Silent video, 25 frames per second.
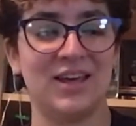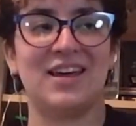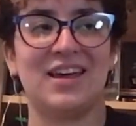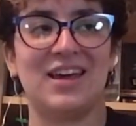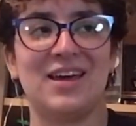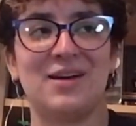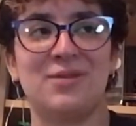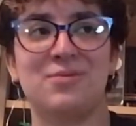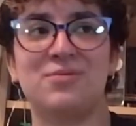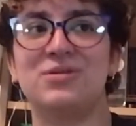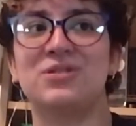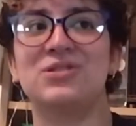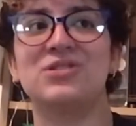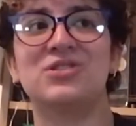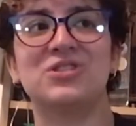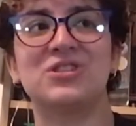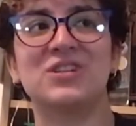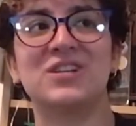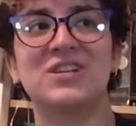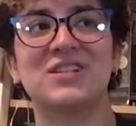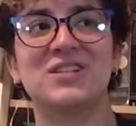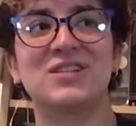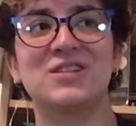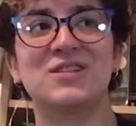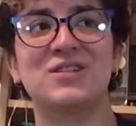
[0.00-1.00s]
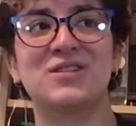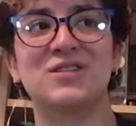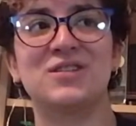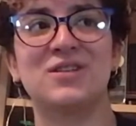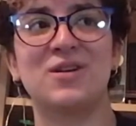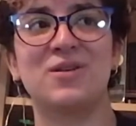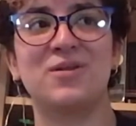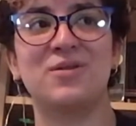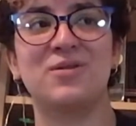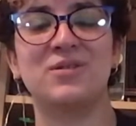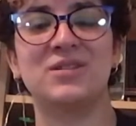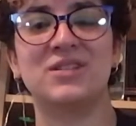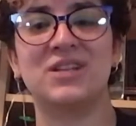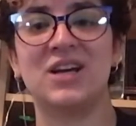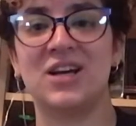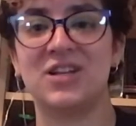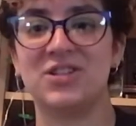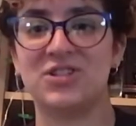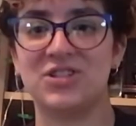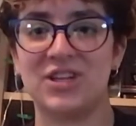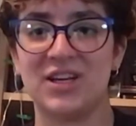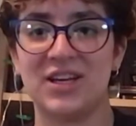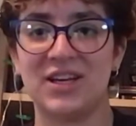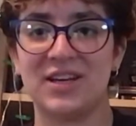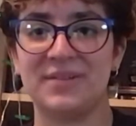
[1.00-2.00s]
It was just so
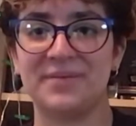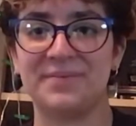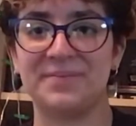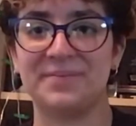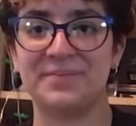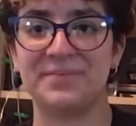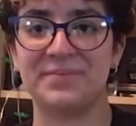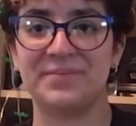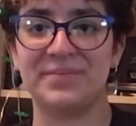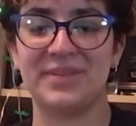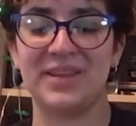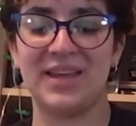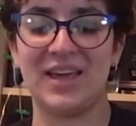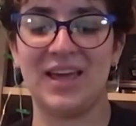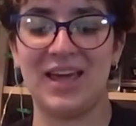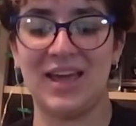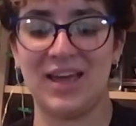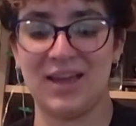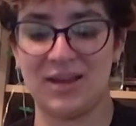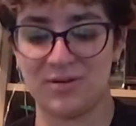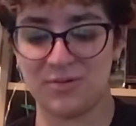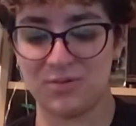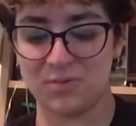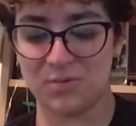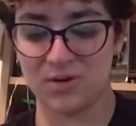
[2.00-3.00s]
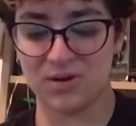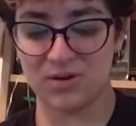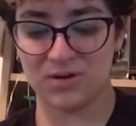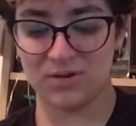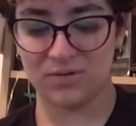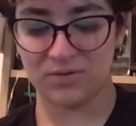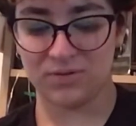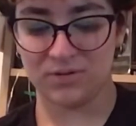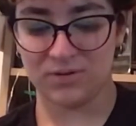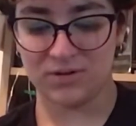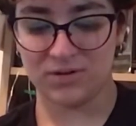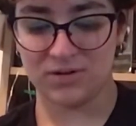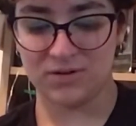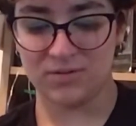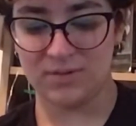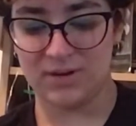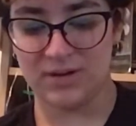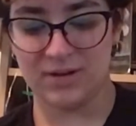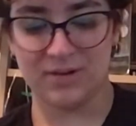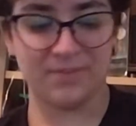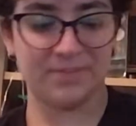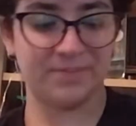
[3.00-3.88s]
touching and wonderful to me.